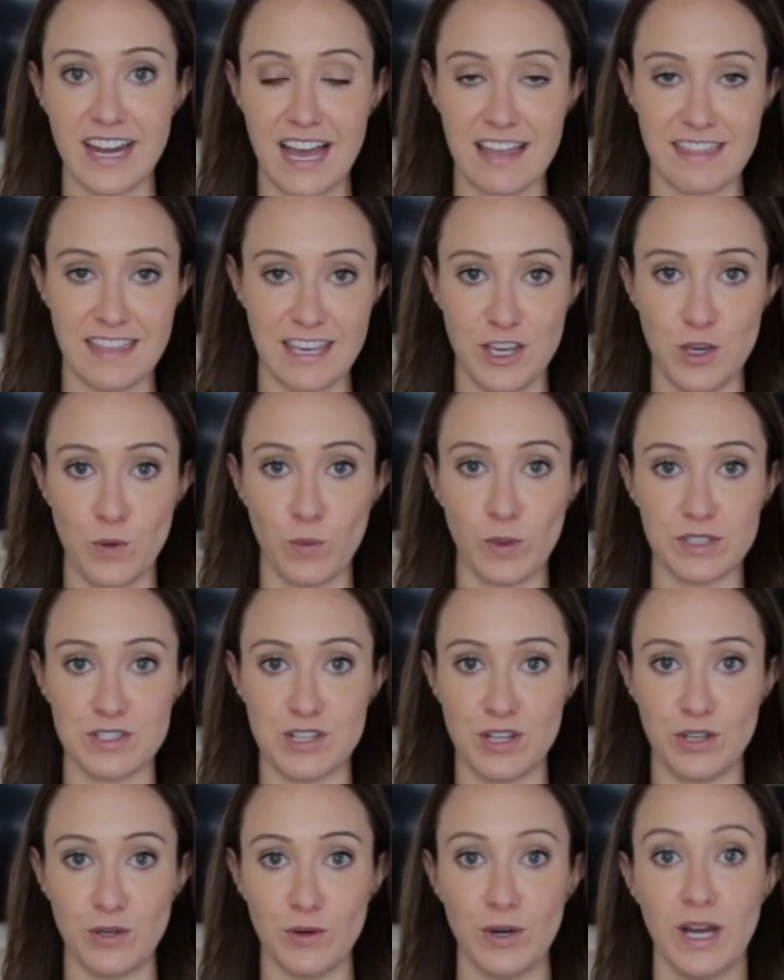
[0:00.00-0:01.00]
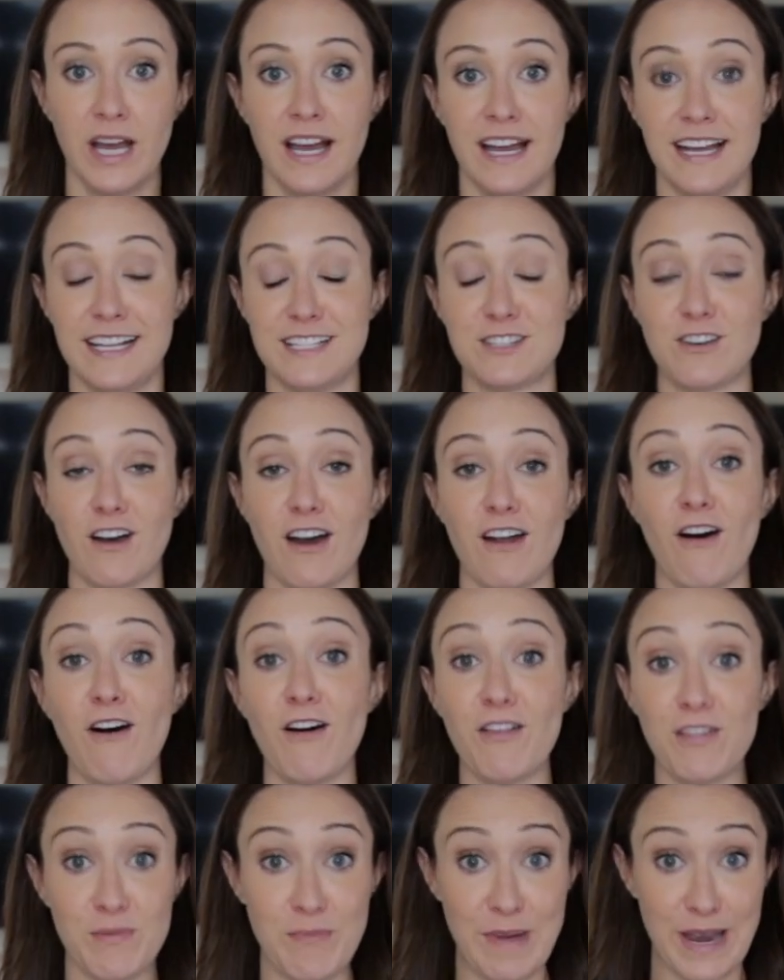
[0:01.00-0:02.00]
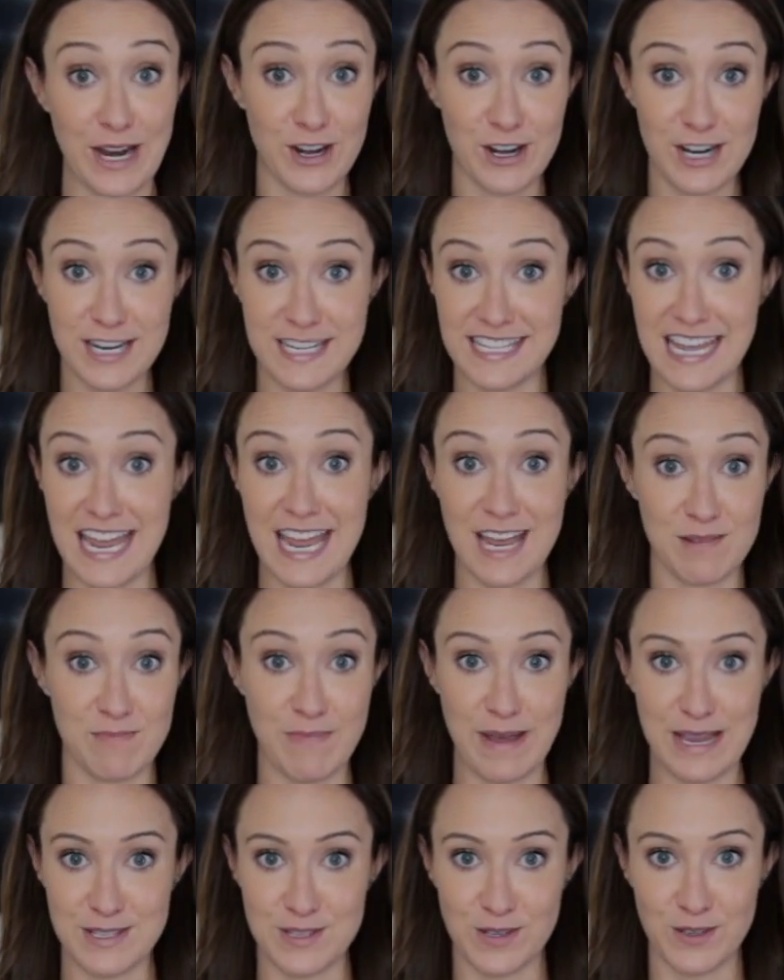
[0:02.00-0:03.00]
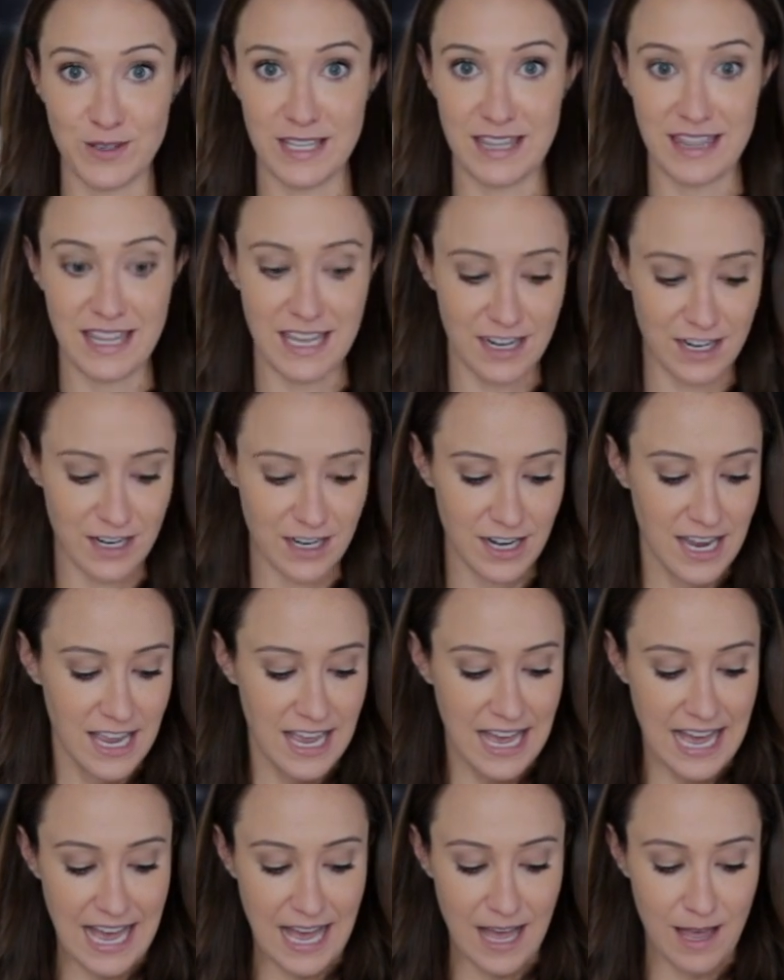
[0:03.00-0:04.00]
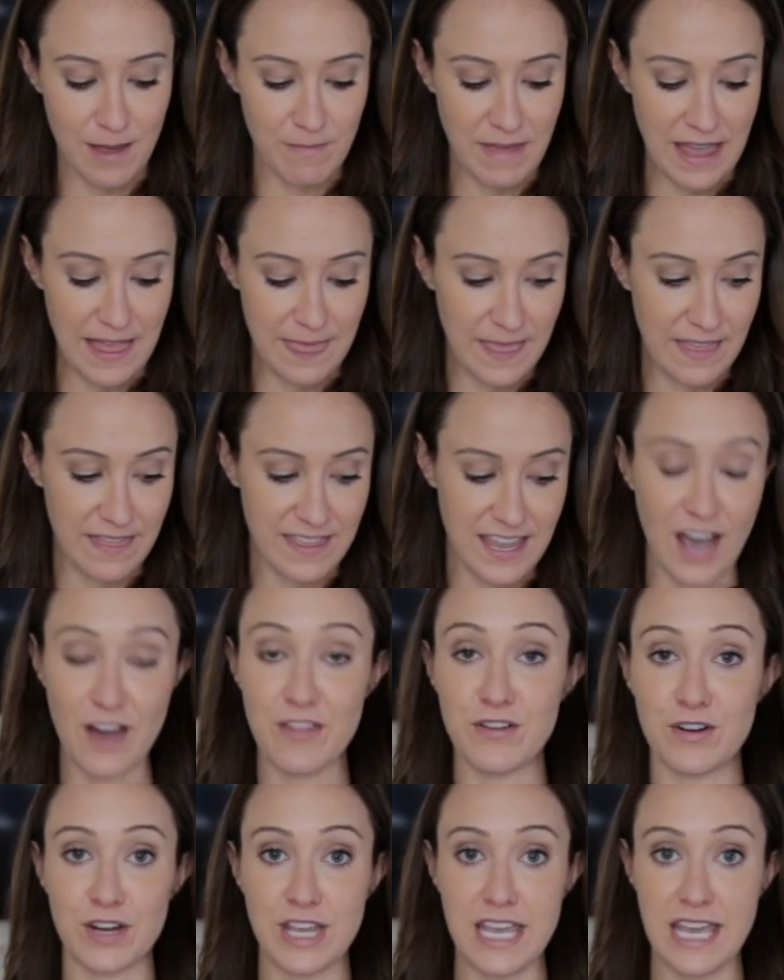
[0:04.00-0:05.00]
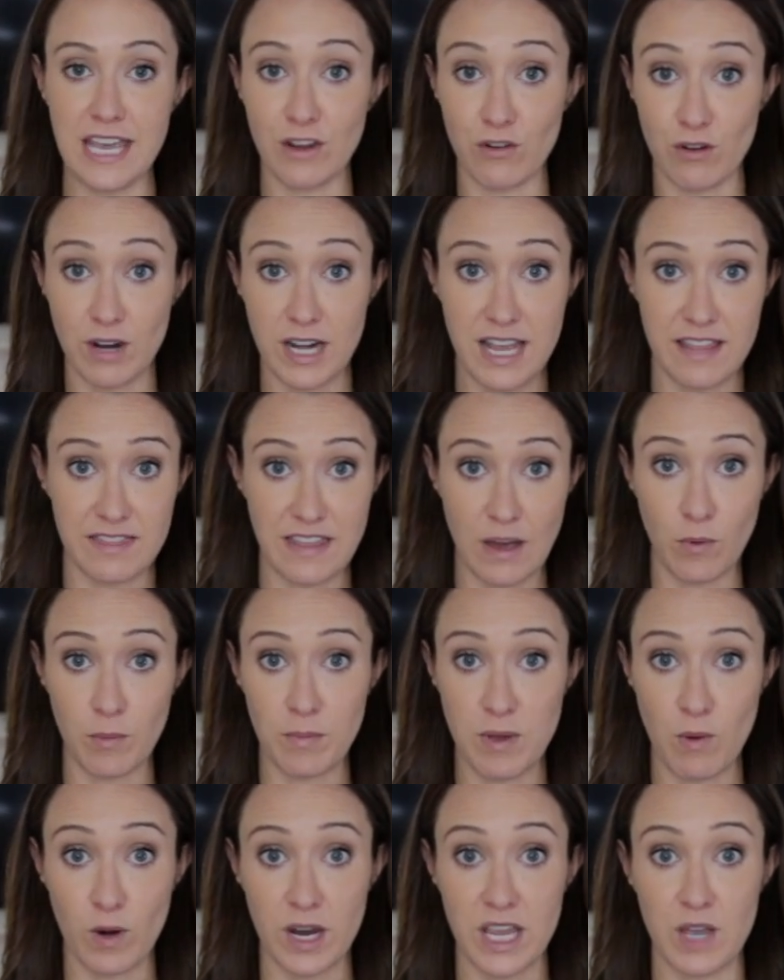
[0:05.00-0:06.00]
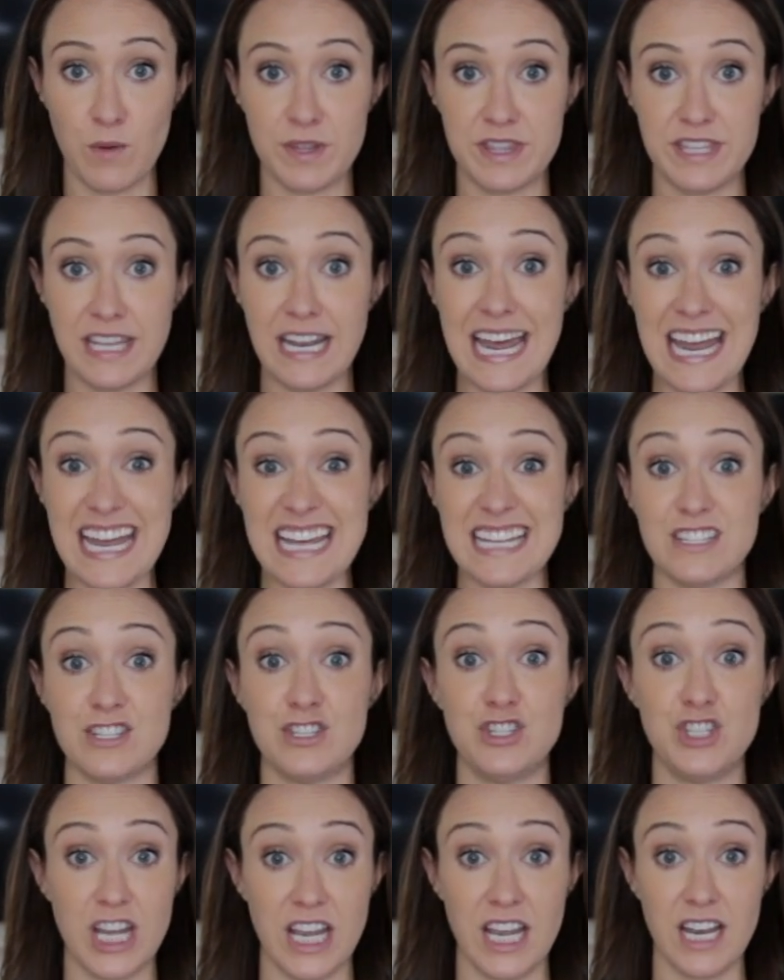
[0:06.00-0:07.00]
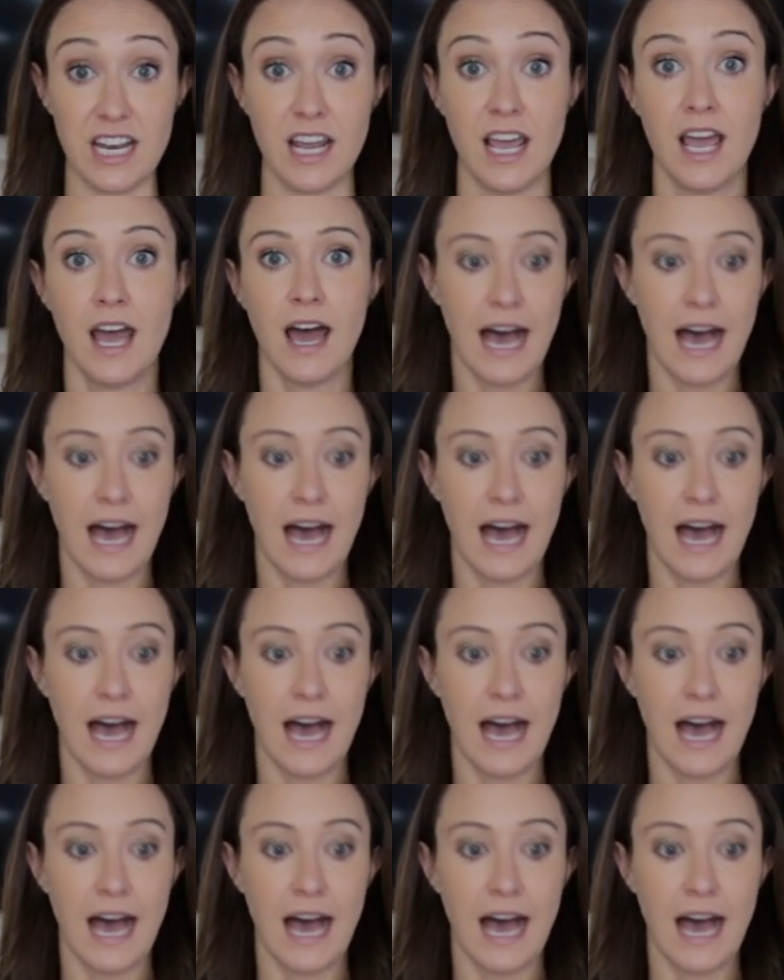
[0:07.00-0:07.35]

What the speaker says: I think you will too. It's got all the berries and basil in there. And then the other key ingredient that we'll be working with today is gin.